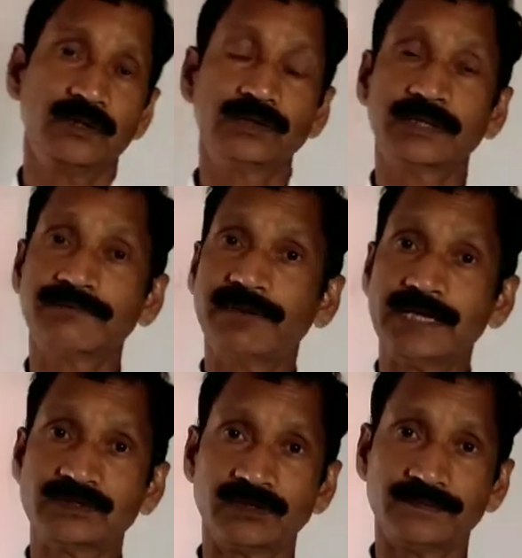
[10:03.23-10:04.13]
on the
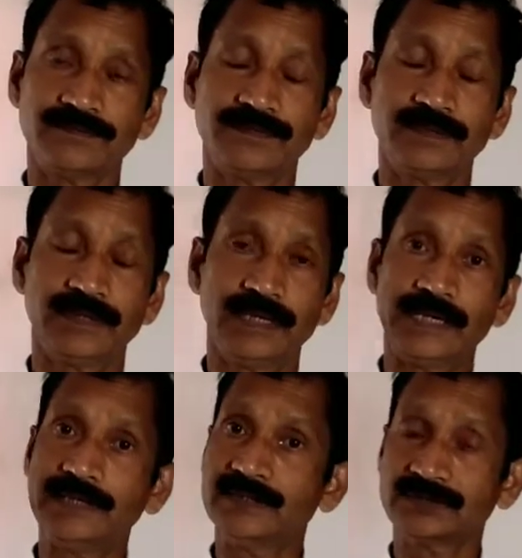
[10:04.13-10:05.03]
face of
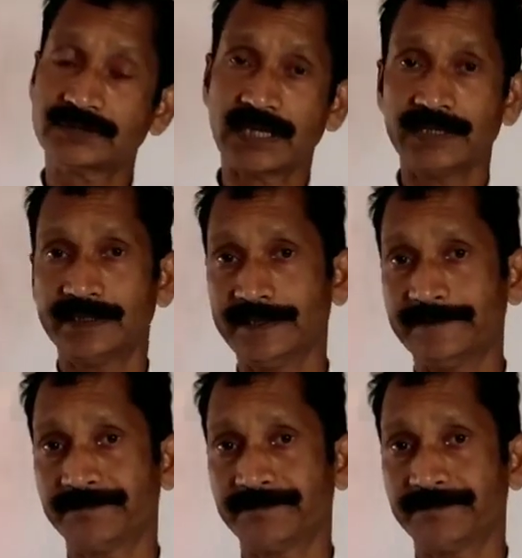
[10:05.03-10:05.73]
Indian society.